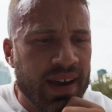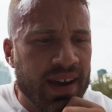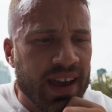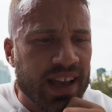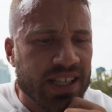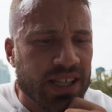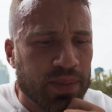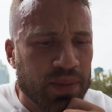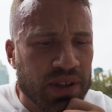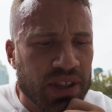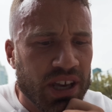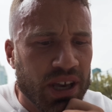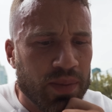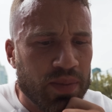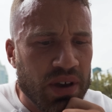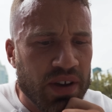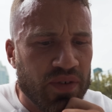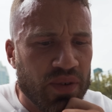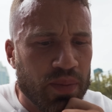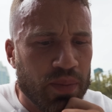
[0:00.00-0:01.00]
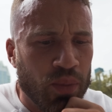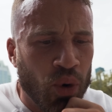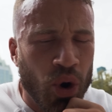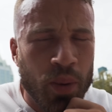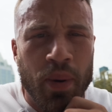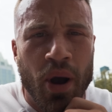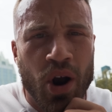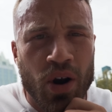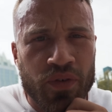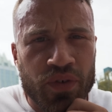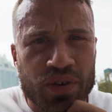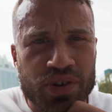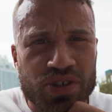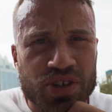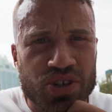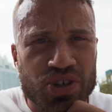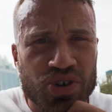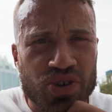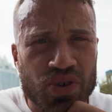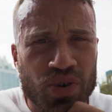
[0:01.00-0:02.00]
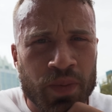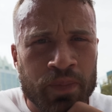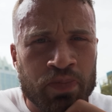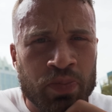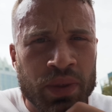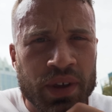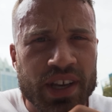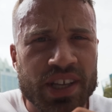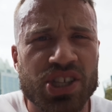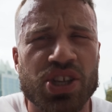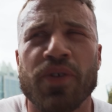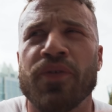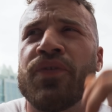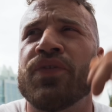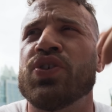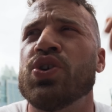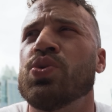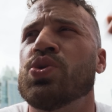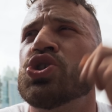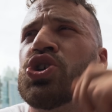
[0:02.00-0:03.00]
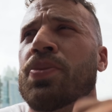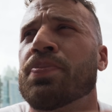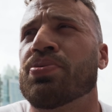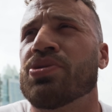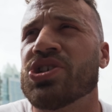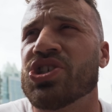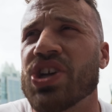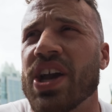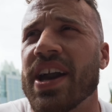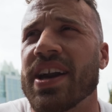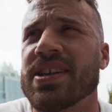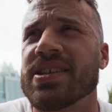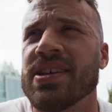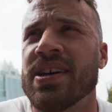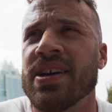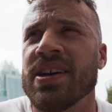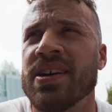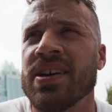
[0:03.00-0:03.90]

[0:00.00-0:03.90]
And something that can be even more powerful to do is to future project.